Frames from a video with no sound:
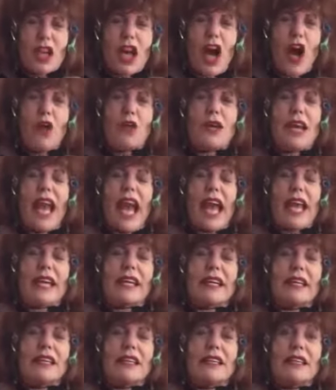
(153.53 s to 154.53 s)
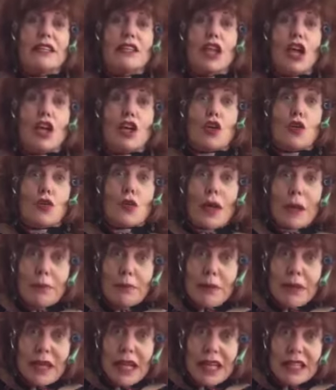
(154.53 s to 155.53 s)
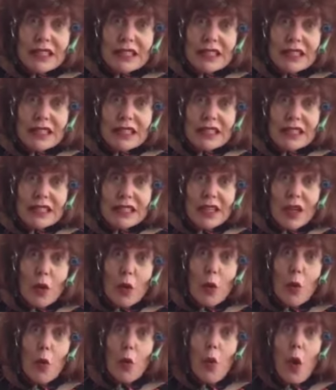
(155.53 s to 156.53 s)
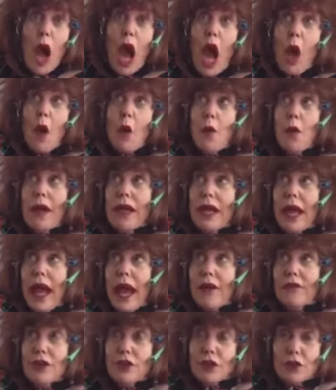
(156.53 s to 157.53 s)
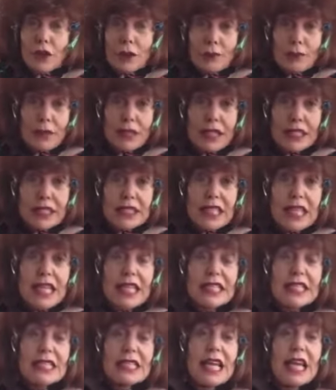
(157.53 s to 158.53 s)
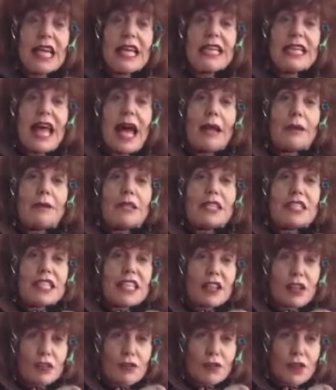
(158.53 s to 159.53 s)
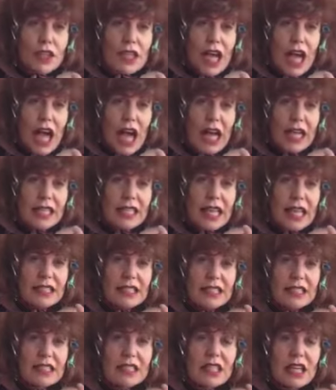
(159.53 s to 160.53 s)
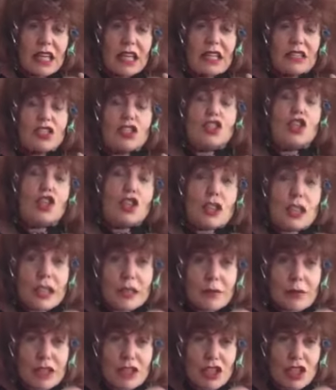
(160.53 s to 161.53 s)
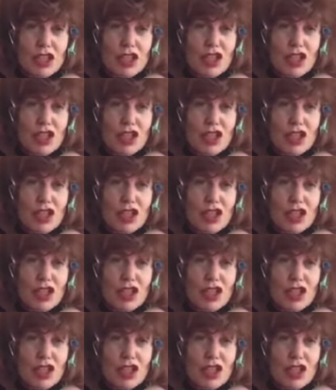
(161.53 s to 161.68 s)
Okay, the creepiest, well, we have a creepiest, is that silver guy. That's Sterling, Mr.